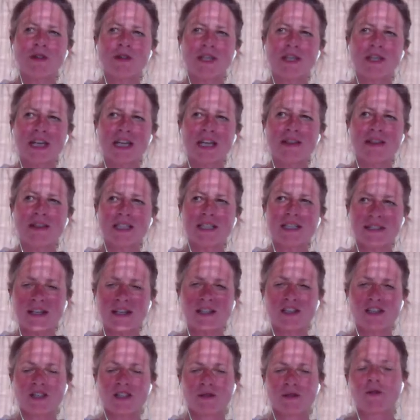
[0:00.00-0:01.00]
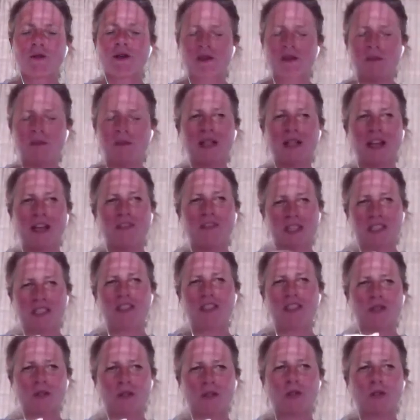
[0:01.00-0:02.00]
in this section, what it'd be lovely to
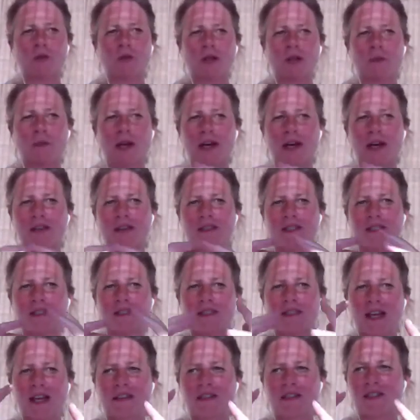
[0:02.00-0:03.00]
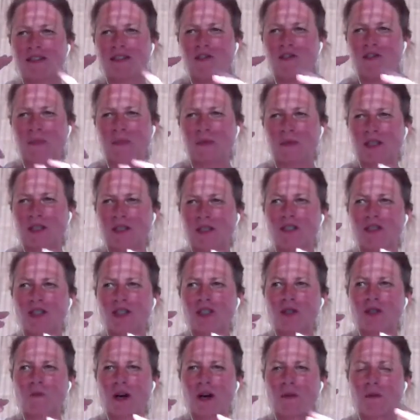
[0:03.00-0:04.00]
do is talk about this sense of absolution,
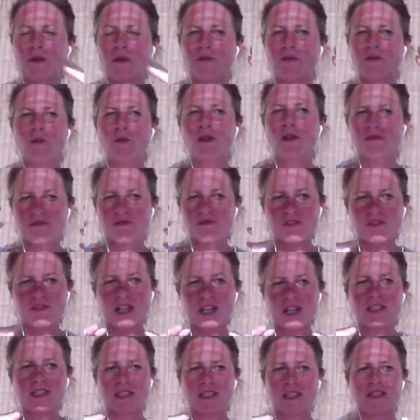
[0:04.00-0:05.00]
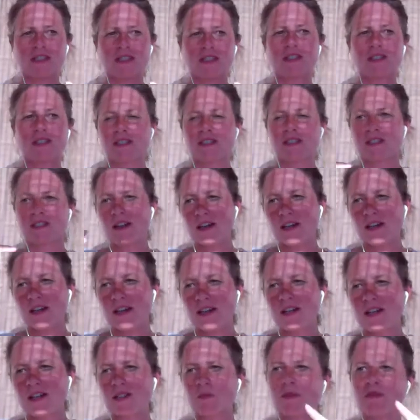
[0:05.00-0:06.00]
where we've all confronted things inside
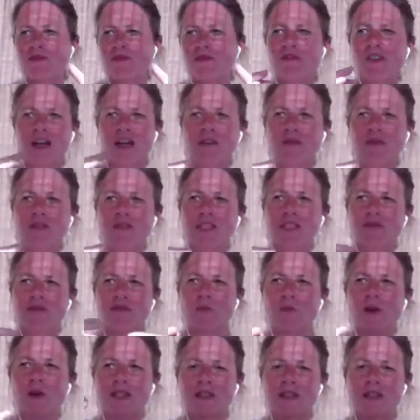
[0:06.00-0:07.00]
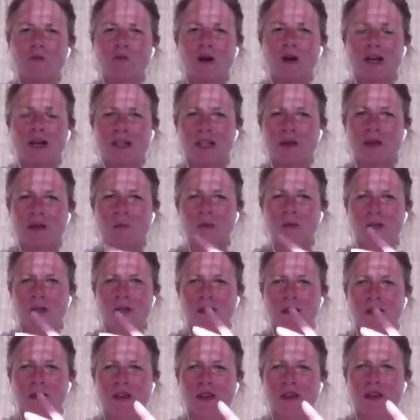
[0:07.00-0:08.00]
us. We found different ways of working with
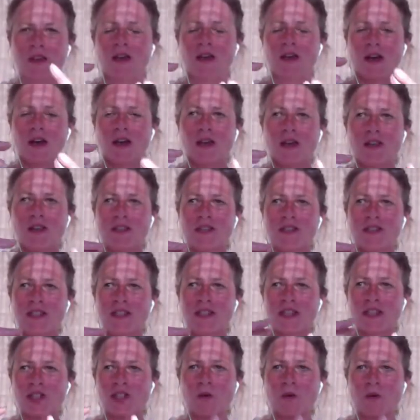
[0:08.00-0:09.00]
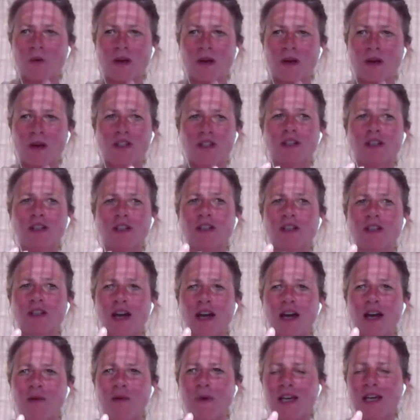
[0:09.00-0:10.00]
the situation,
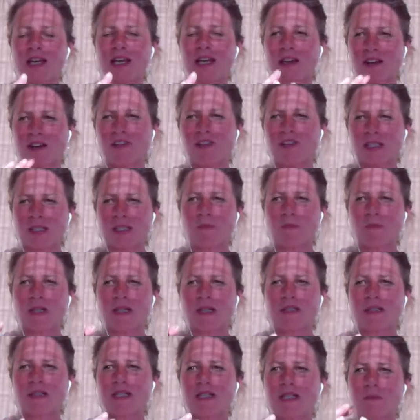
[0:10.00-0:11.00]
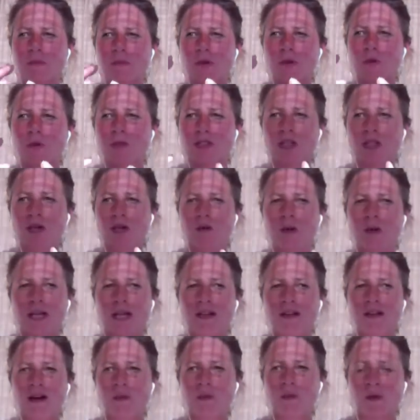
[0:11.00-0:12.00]
in our flexibility, but also
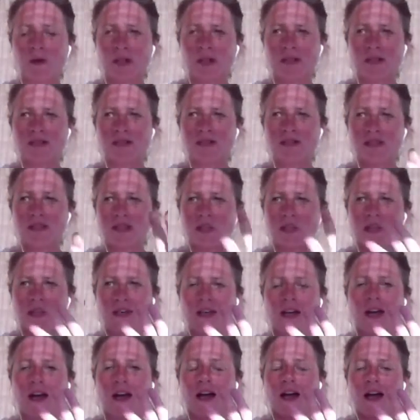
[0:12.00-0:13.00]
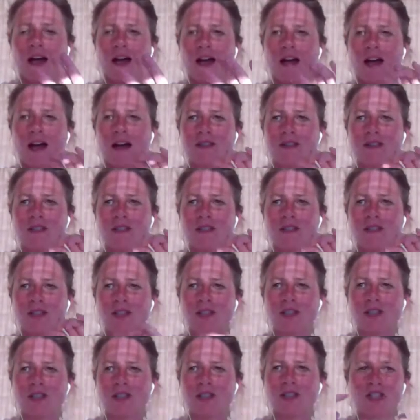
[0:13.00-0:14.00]
in our buoyancy. And the
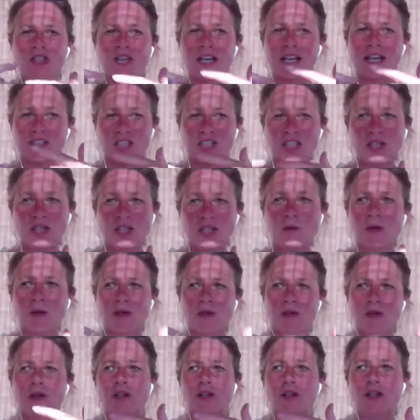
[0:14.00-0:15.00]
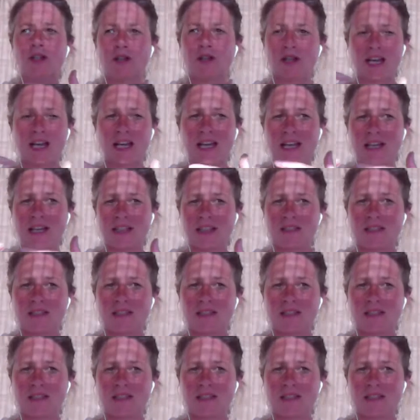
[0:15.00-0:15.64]
solution, as you put it